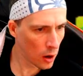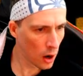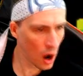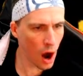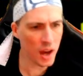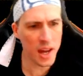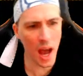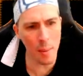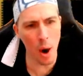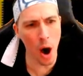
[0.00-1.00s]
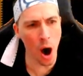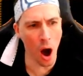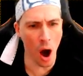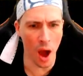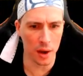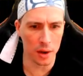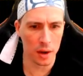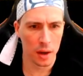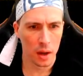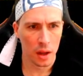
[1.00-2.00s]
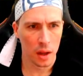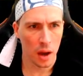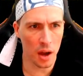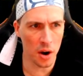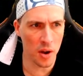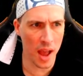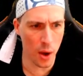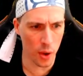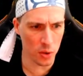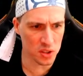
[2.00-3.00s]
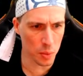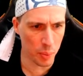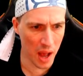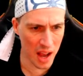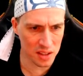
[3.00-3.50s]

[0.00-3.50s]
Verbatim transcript: Oh, come on! I don't know how else to pass